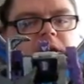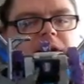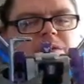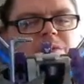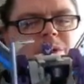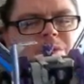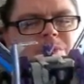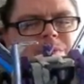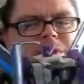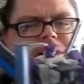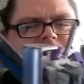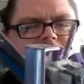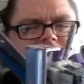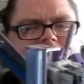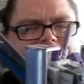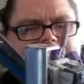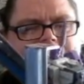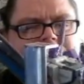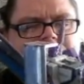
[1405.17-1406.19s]
What would we call
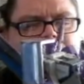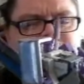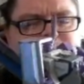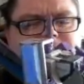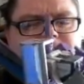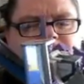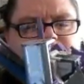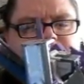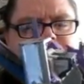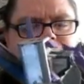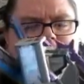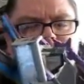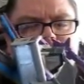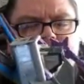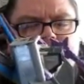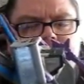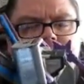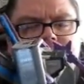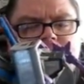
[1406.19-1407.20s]
deluxe
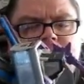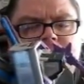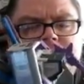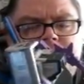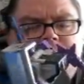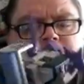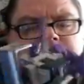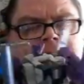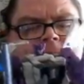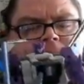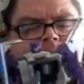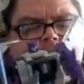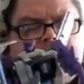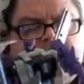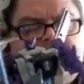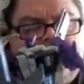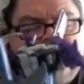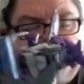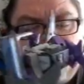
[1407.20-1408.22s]
nowadays?
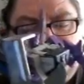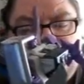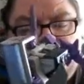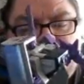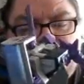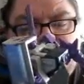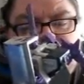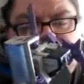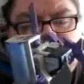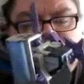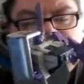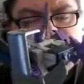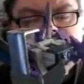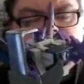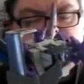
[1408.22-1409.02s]
Yeah,